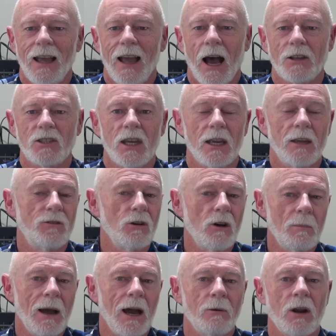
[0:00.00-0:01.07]
I'd say if you're
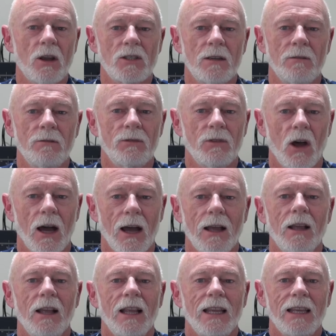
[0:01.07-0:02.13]
a Part 107 flyer,
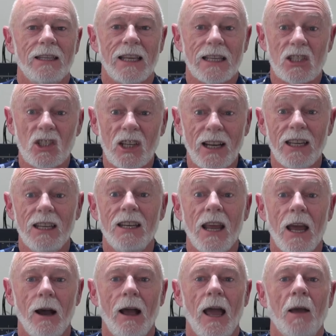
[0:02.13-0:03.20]
get stuck in
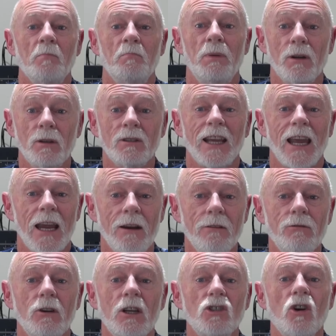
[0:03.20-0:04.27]
now and build
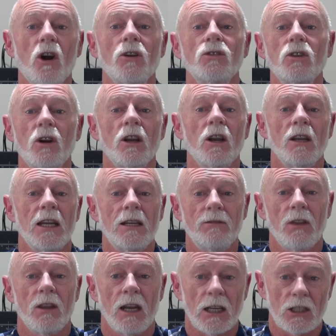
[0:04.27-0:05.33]
every drone you're going to need
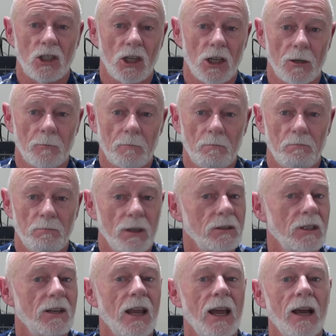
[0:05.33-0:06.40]
for the next year. Build
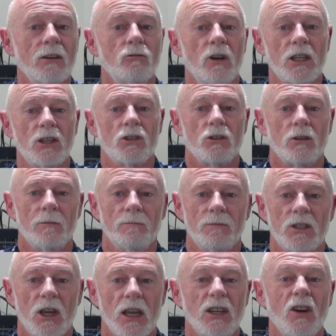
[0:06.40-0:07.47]
it now and register it,
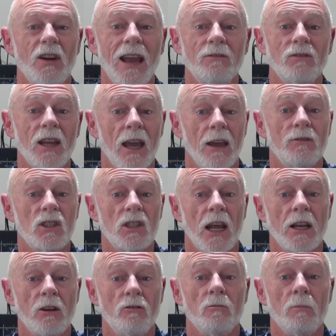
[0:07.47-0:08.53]
so you don't have to have
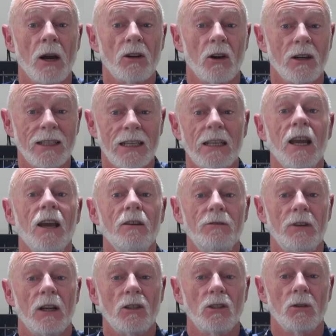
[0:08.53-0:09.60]
standard remote ID
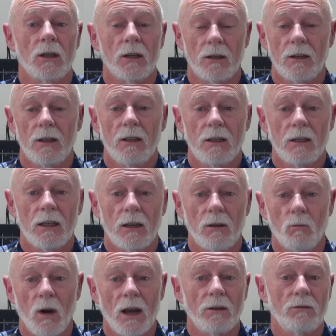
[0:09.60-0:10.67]
fitted to it. You
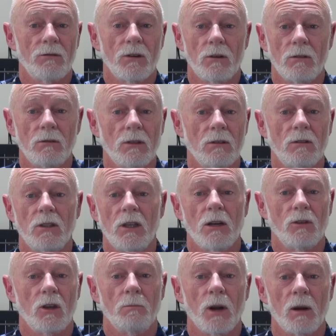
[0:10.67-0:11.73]
can wait for, you
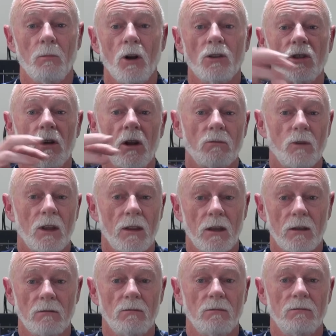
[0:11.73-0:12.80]
can put a module on when
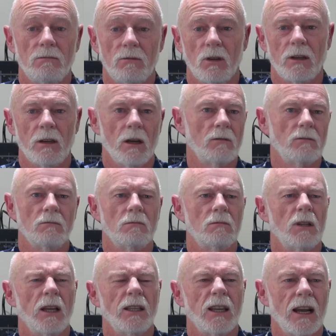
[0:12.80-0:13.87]
the, I don't know,
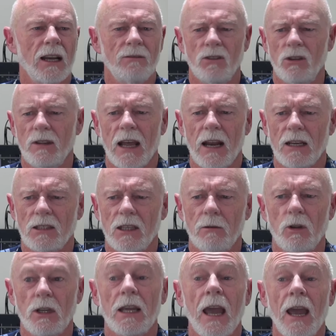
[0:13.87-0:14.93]
no, you can't even do that
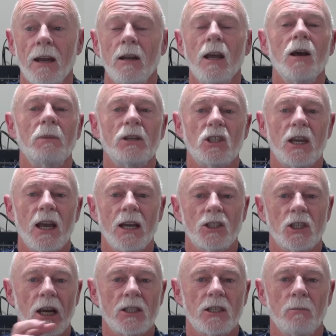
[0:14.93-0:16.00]
actually. You can, but you can't
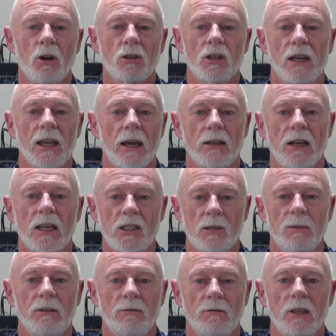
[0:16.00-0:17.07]
change the module out. It has to
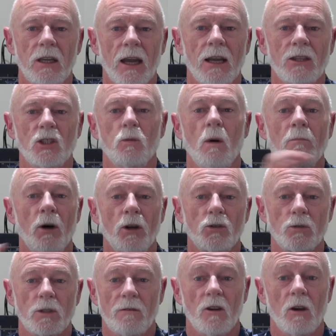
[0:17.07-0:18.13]
be, you can't swap
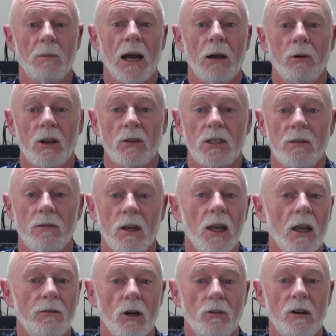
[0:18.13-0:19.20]
modules if you're a Part 107.
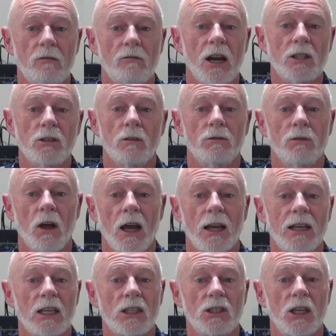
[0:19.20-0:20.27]
If you're a recreational flyer
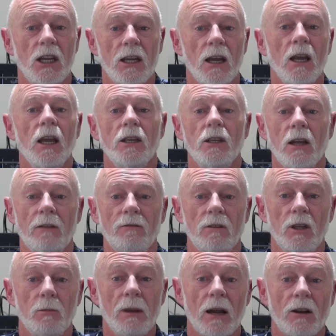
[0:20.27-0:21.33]
next year, you'll
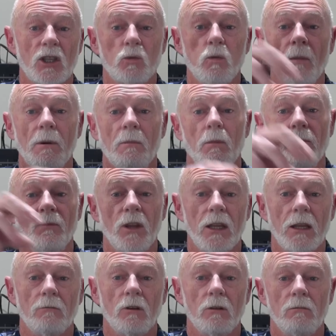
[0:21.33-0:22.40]
be able to swap
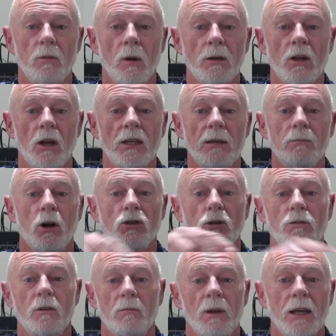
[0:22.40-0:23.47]
the remote ID module
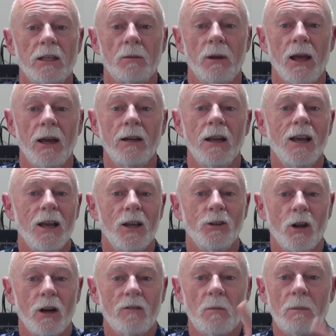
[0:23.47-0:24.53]
from plane to plane.
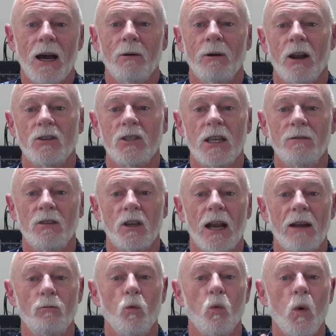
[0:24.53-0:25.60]
Not if you're Part 107, you're
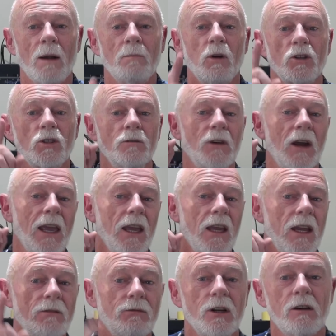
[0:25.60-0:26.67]
going to have one module for
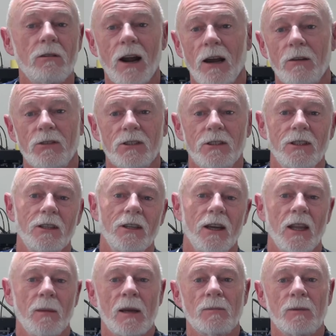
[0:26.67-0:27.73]
every craft.
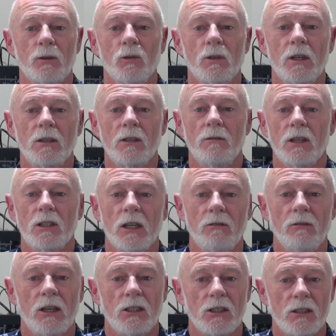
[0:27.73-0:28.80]
And they must be all individually
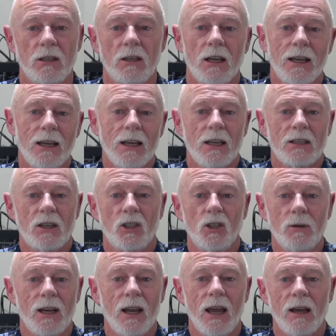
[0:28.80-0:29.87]
registered. So
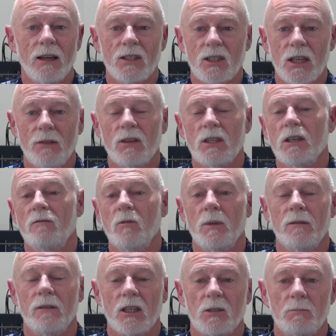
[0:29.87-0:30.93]
do it now and save yourself a
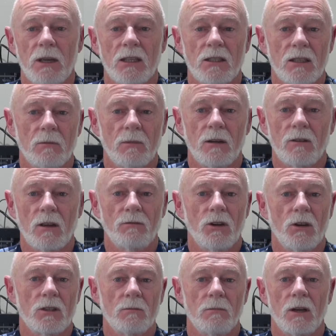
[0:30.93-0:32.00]
bit of expense and a bit of
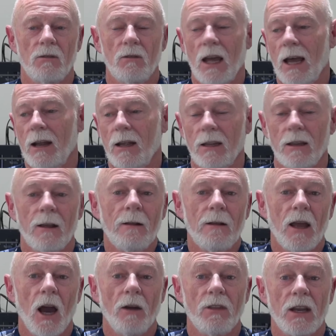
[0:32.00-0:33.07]
confusion, a bit of heartache
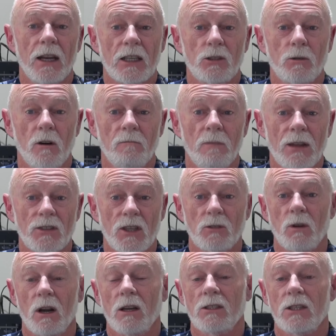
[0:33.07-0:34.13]
over the next 12 months is
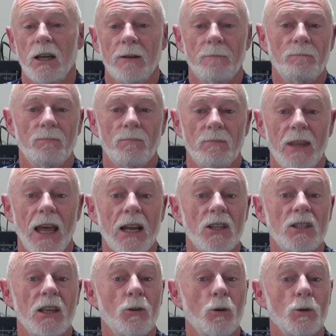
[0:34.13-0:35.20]
what I'd say. That
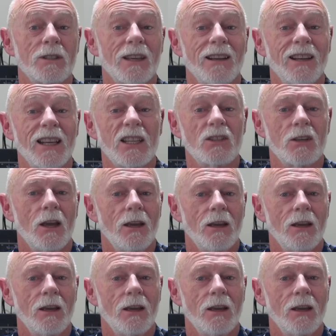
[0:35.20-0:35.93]
is, of course, unless